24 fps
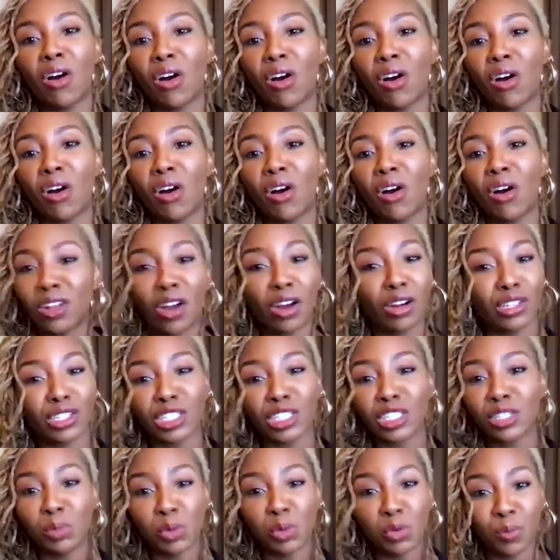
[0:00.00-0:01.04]
are the
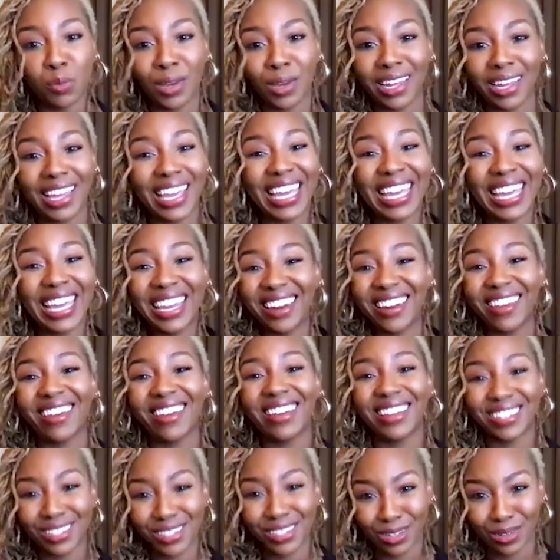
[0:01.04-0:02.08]
largest movement in
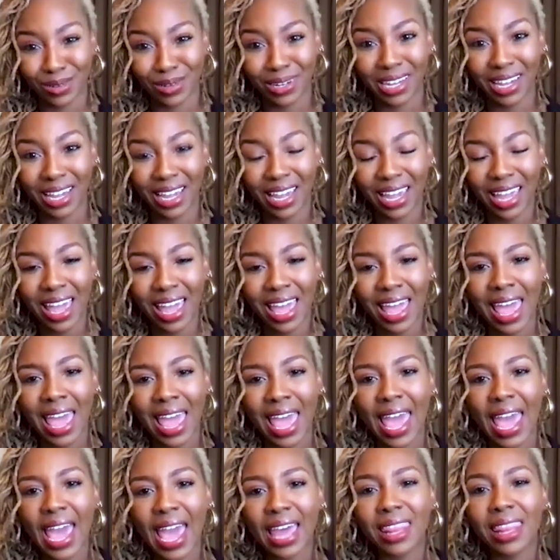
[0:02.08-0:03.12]
history.
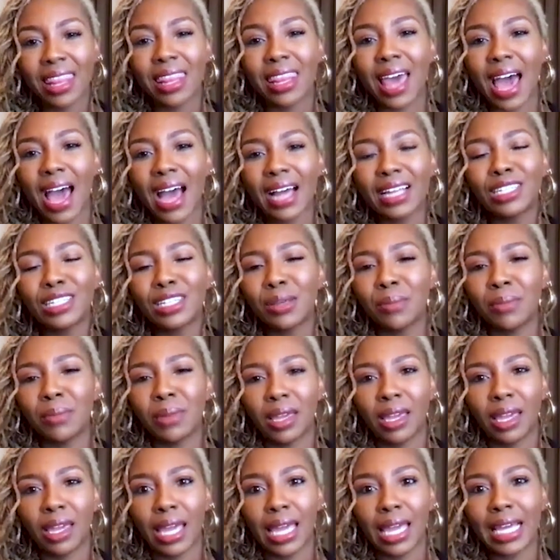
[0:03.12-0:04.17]
And that, to
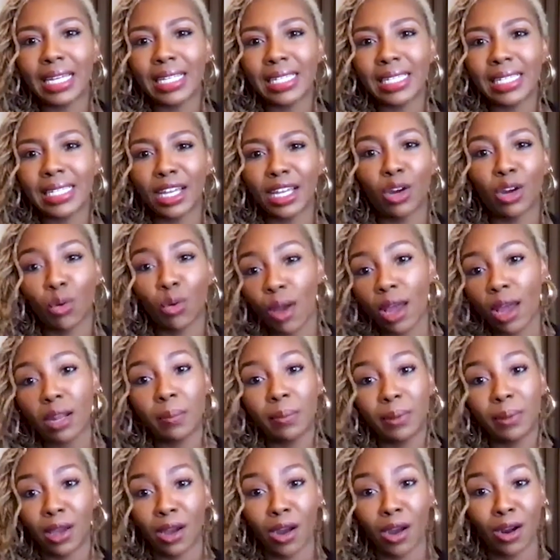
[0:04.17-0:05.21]
me, is
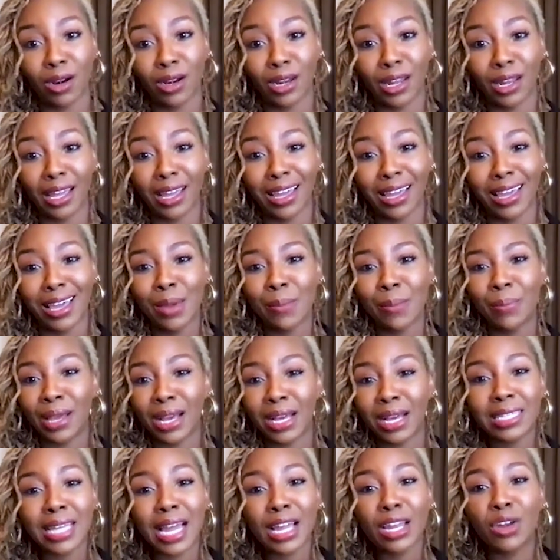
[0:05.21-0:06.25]
incredibly heartening,
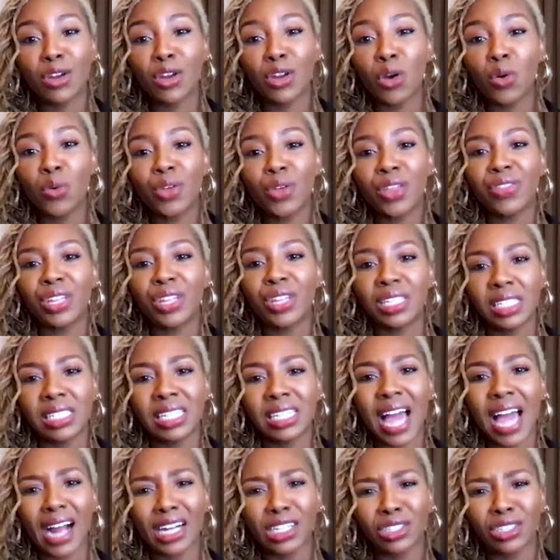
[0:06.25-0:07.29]
because I know that this is
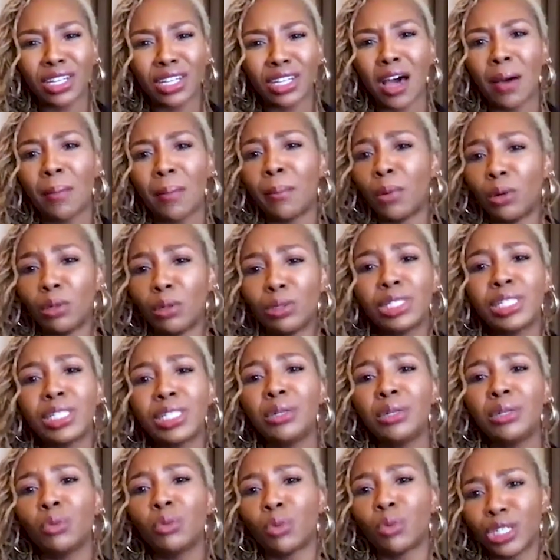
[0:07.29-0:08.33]
actually a
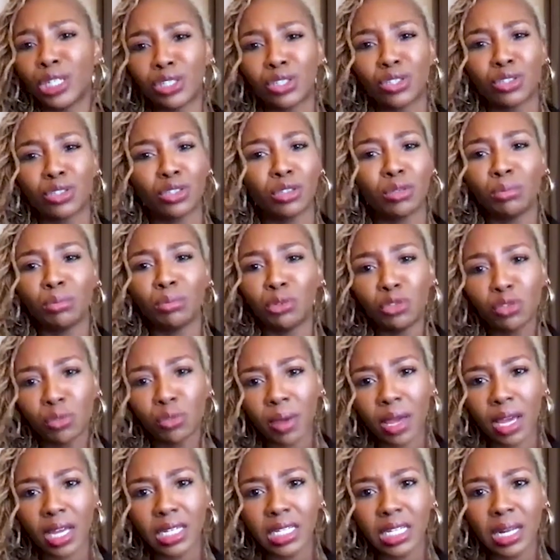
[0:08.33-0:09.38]
multiracial
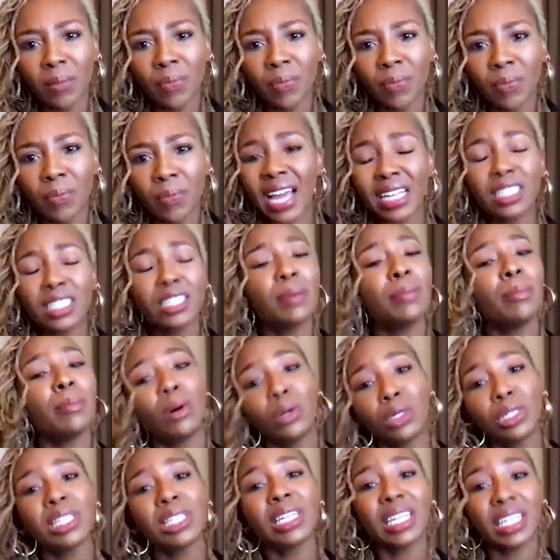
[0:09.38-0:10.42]
movement. And it's a
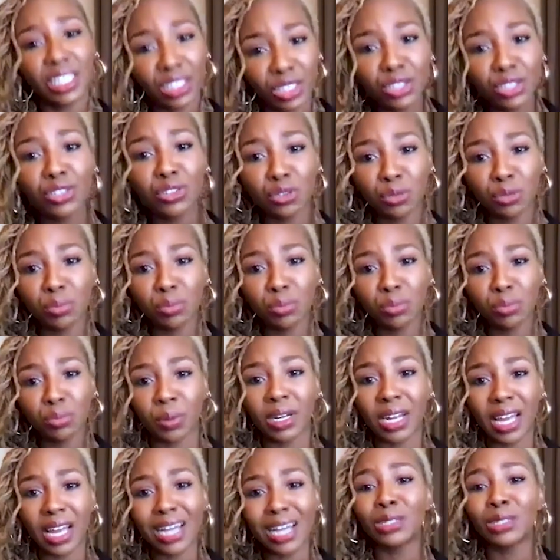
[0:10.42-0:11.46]
multi-issue
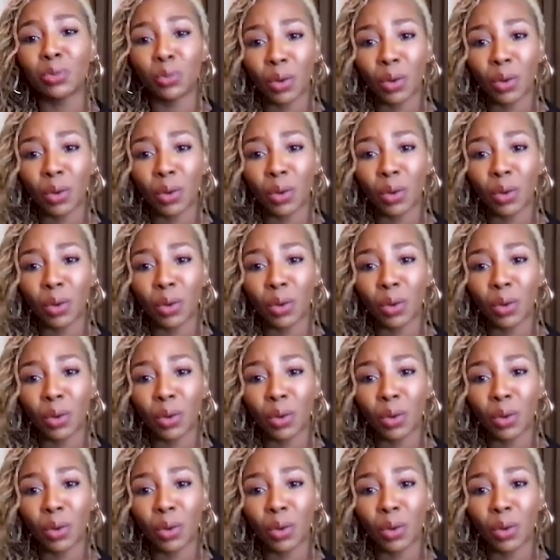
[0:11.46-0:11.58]
movement as